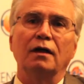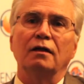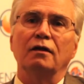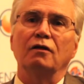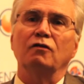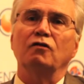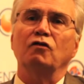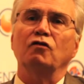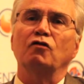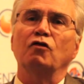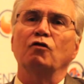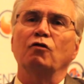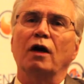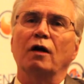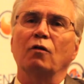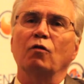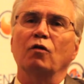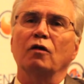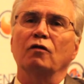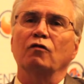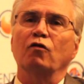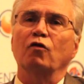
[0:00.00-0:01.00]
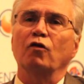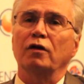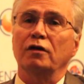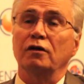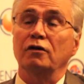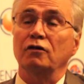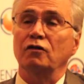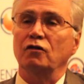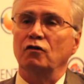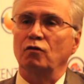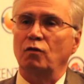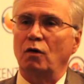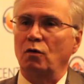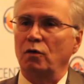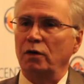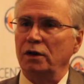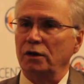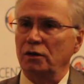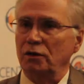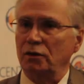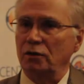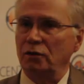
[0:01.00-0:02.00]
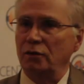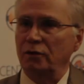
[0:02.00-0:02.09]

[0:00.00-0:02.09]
this is who I work for and this is what we do.